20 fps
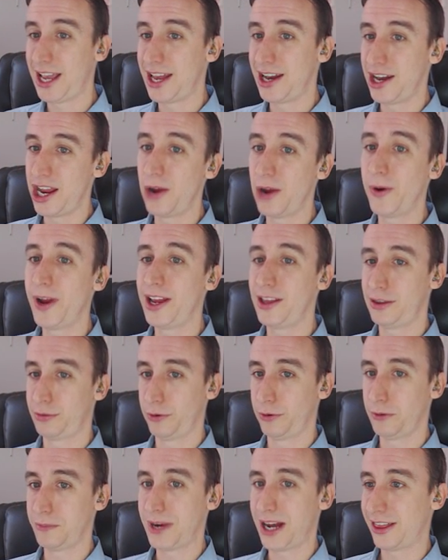and narrate
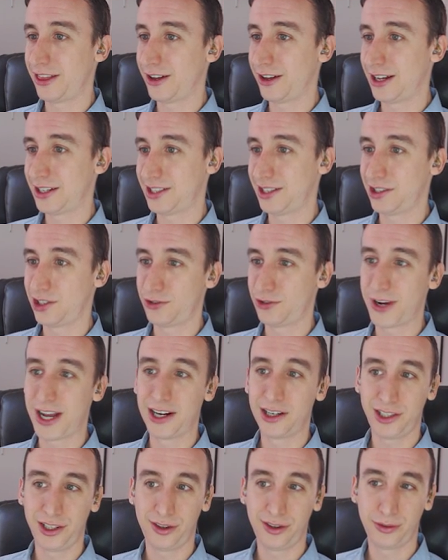through my thoughts and
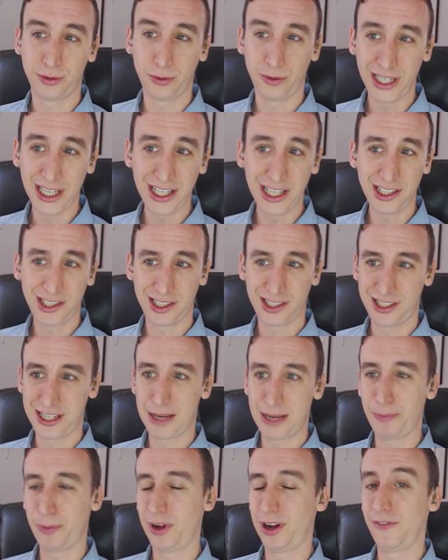strategy through each
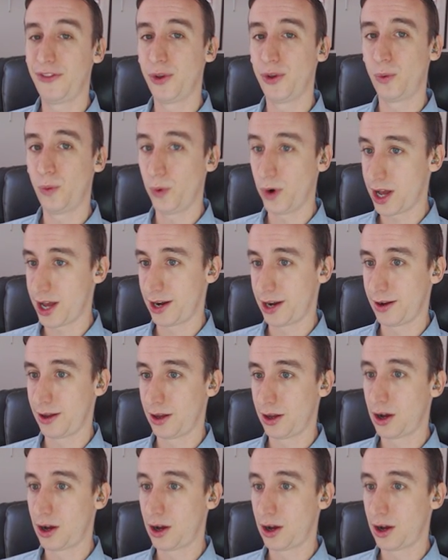step of the run,